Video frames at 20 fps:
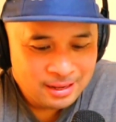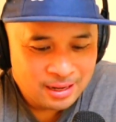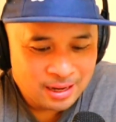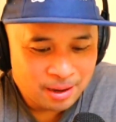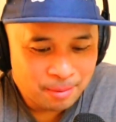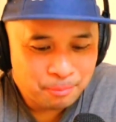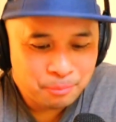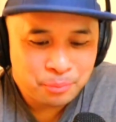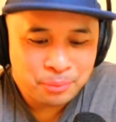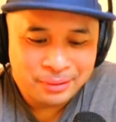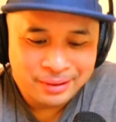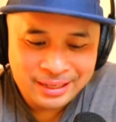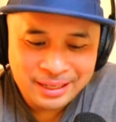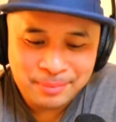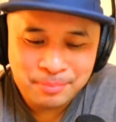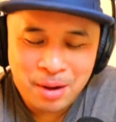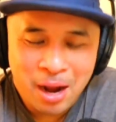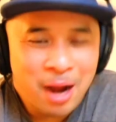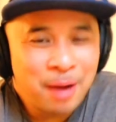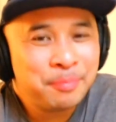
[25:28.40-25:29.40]
a
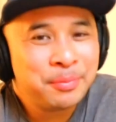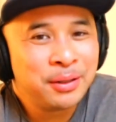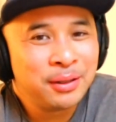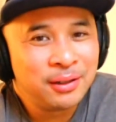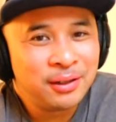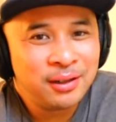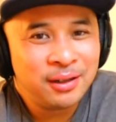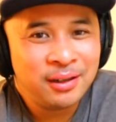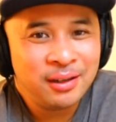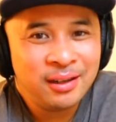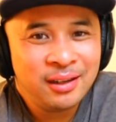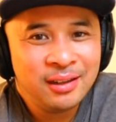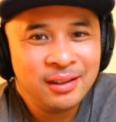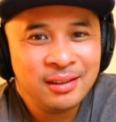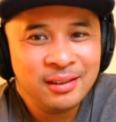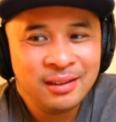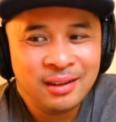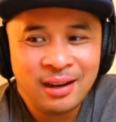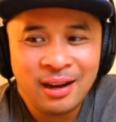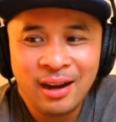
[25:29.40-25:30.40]
pretty popular
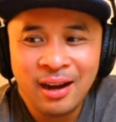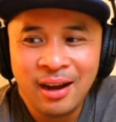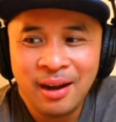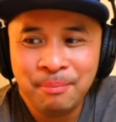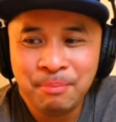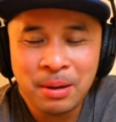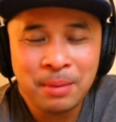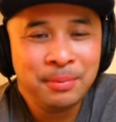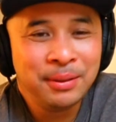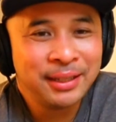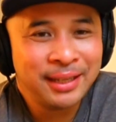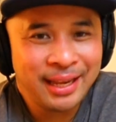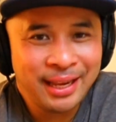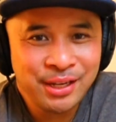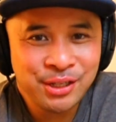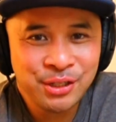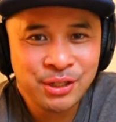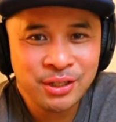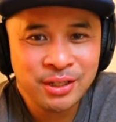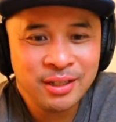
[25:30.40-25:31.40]

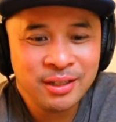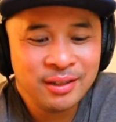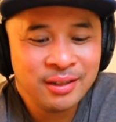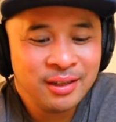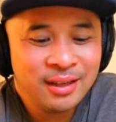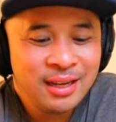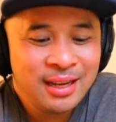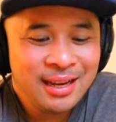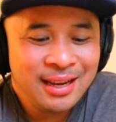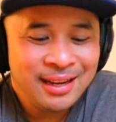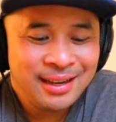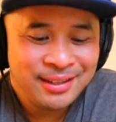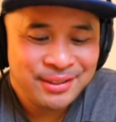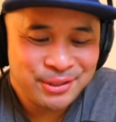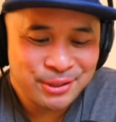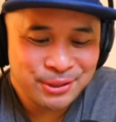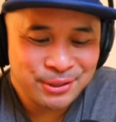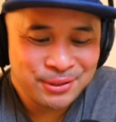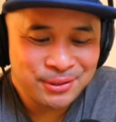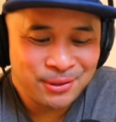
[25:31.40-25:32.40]
publication
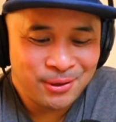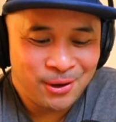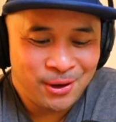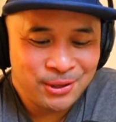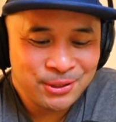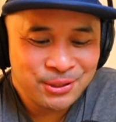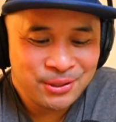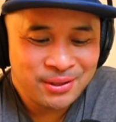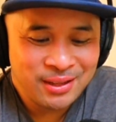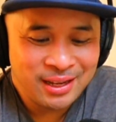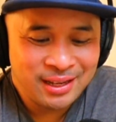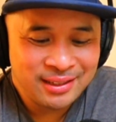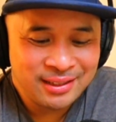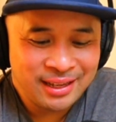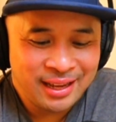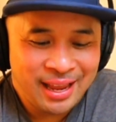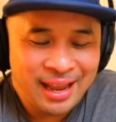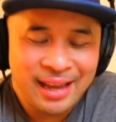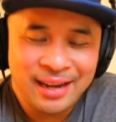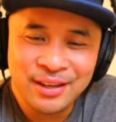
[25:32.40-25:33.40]
just launched that
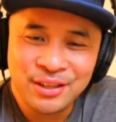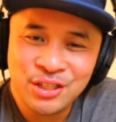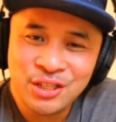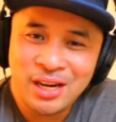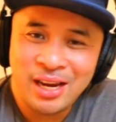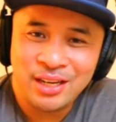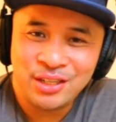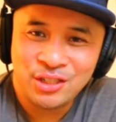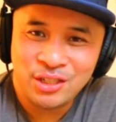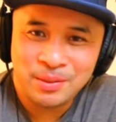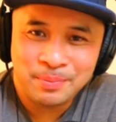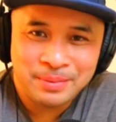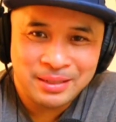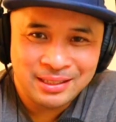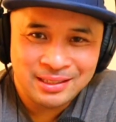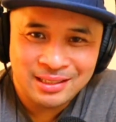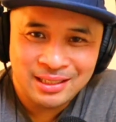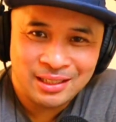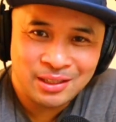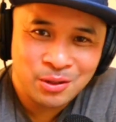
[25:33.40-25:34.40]
they had a
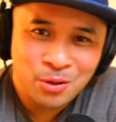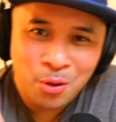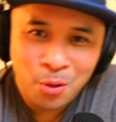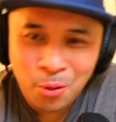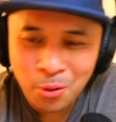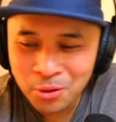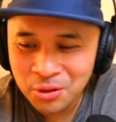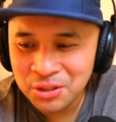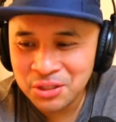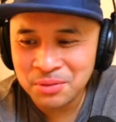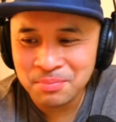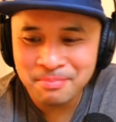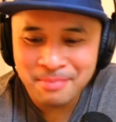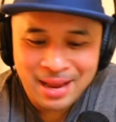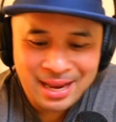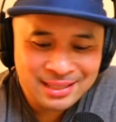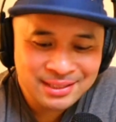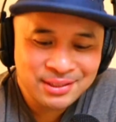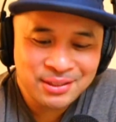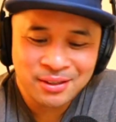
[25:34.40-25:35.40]
ChatGPT course,
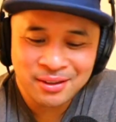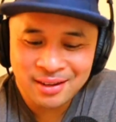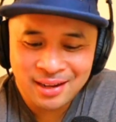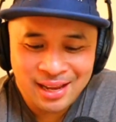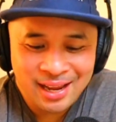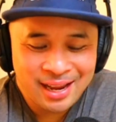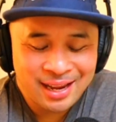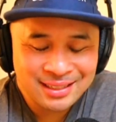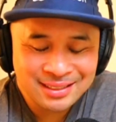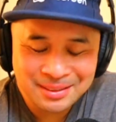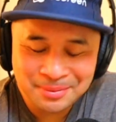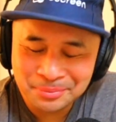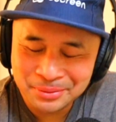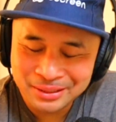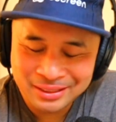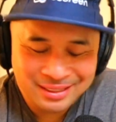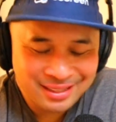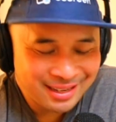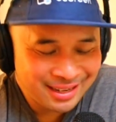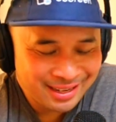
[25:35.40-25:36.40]
masterclass. I'm
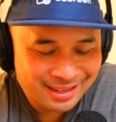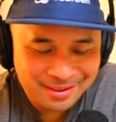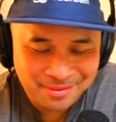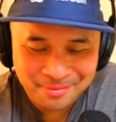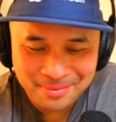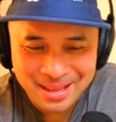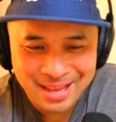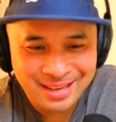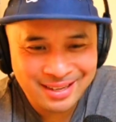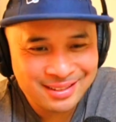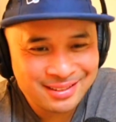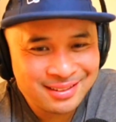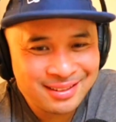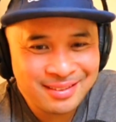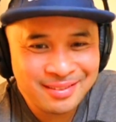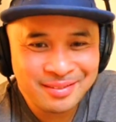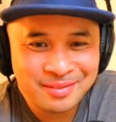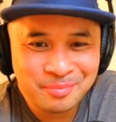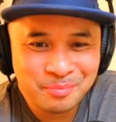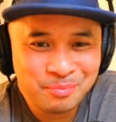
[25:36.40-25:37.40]
just like, man,
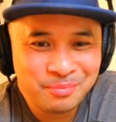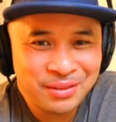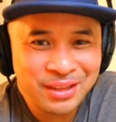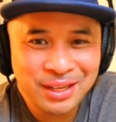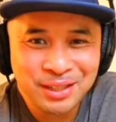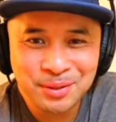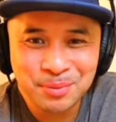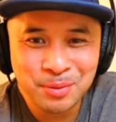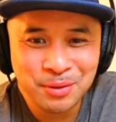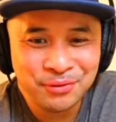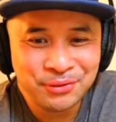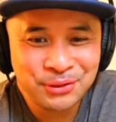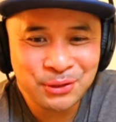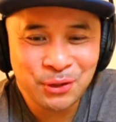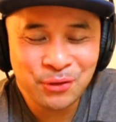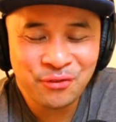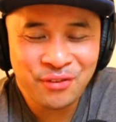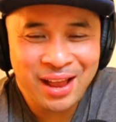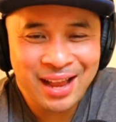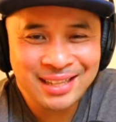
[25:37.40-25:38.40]
things move
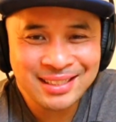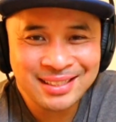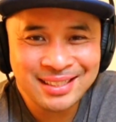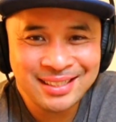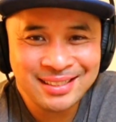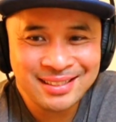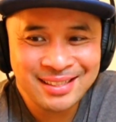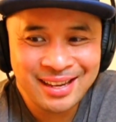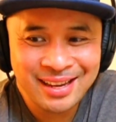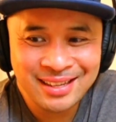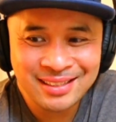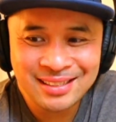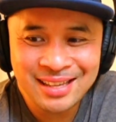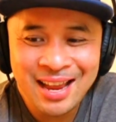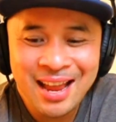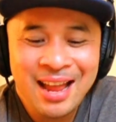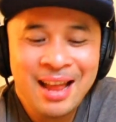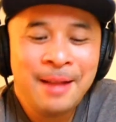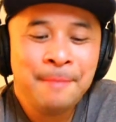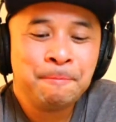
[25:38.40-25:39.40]
so fast these days.
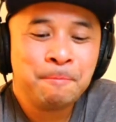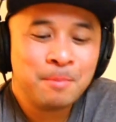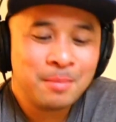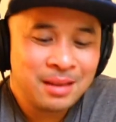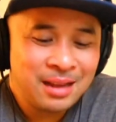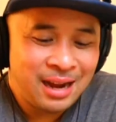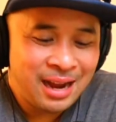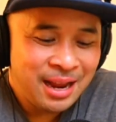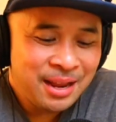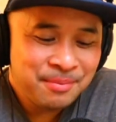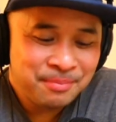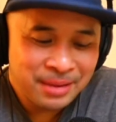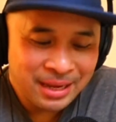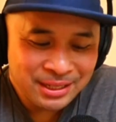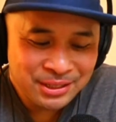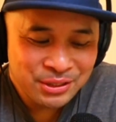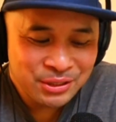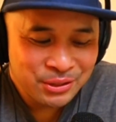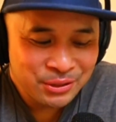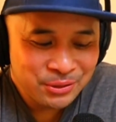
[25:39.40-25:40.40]
I
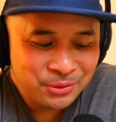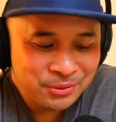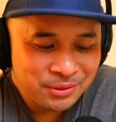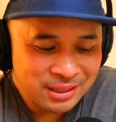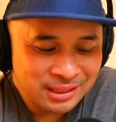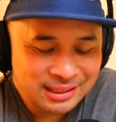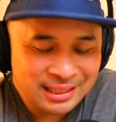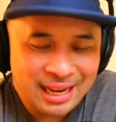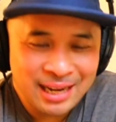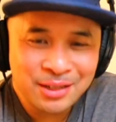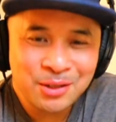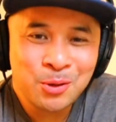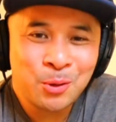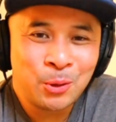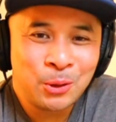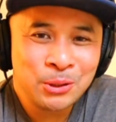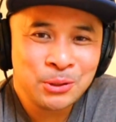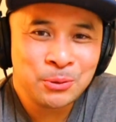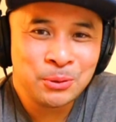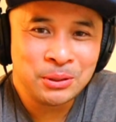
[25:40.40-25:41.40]
bet you that
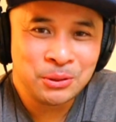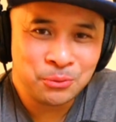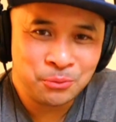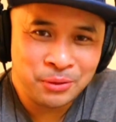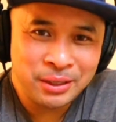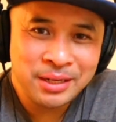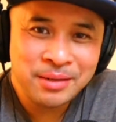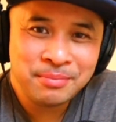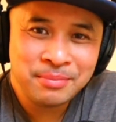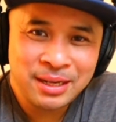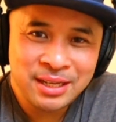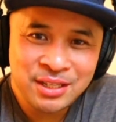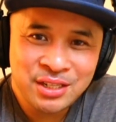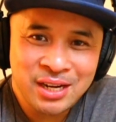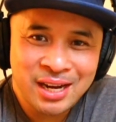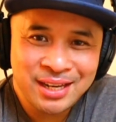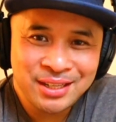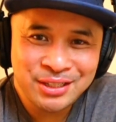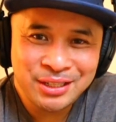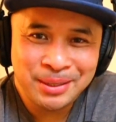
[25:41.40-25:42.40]
course was written by
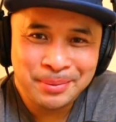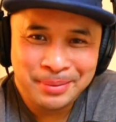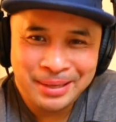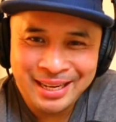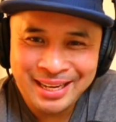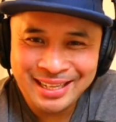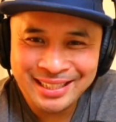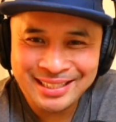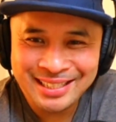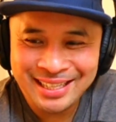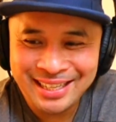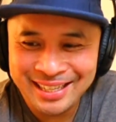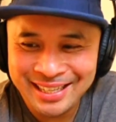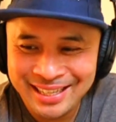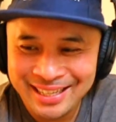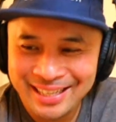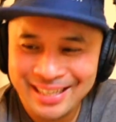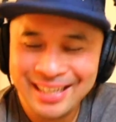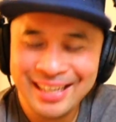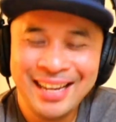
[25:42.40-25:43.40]

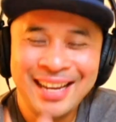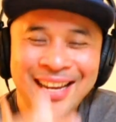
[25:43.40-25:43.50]
ChatGPT.